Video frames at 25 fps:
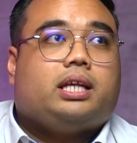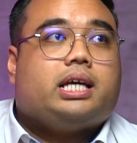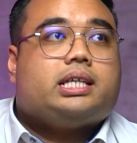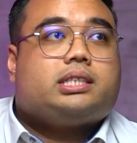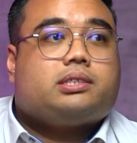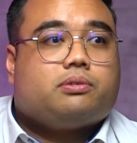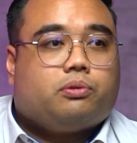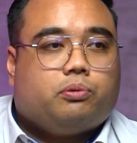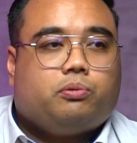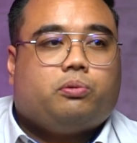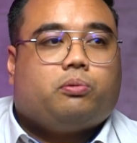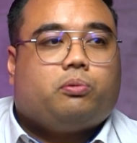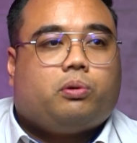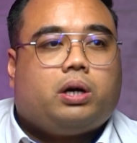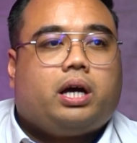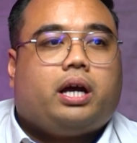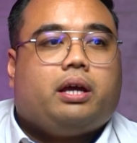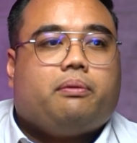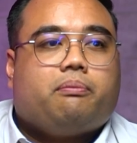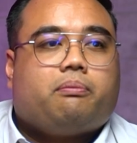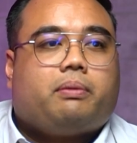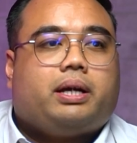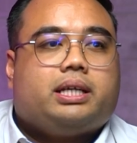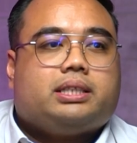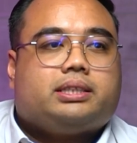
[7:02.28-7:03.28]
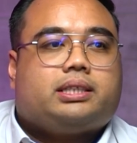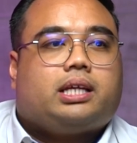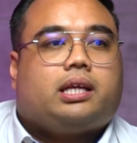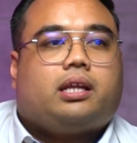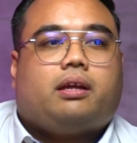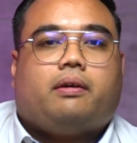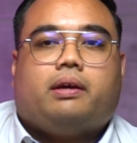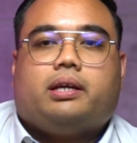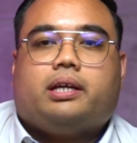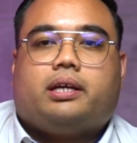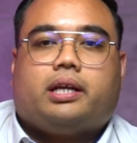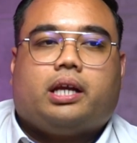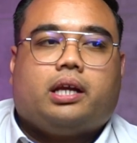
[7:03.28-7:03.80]
That's why
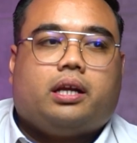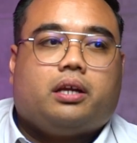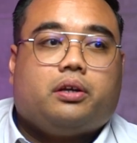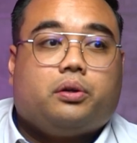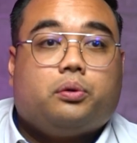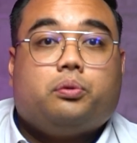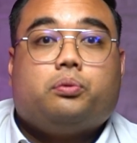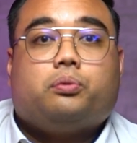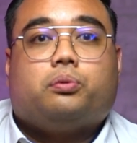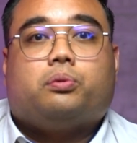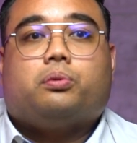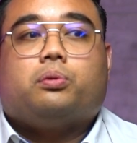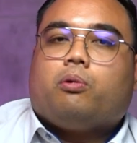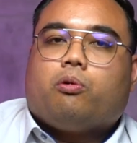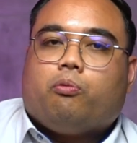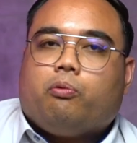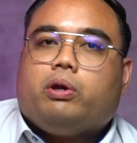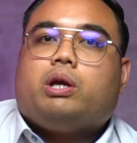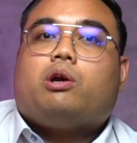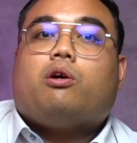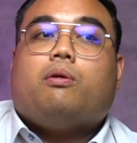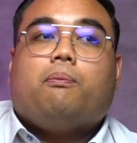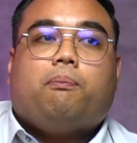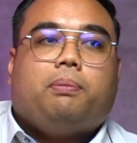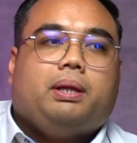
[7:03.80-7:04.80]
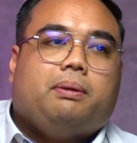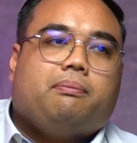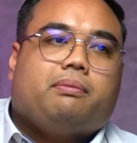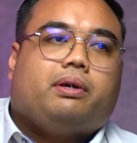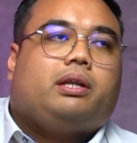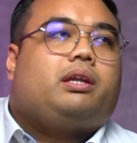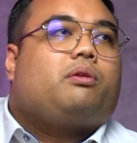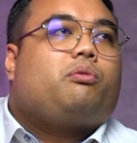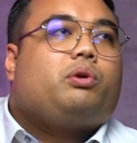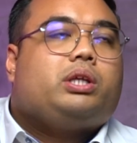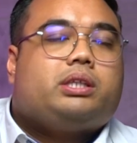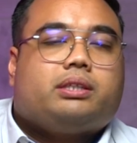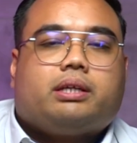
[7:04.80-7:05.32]
MyStartup and Creator do. We
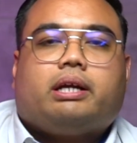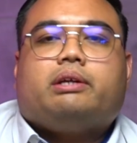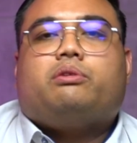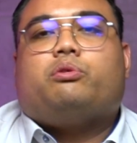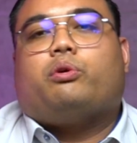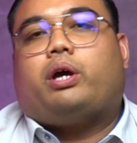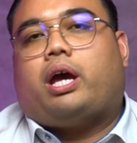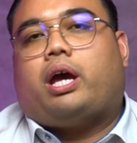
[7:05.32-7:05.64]
complement. We try to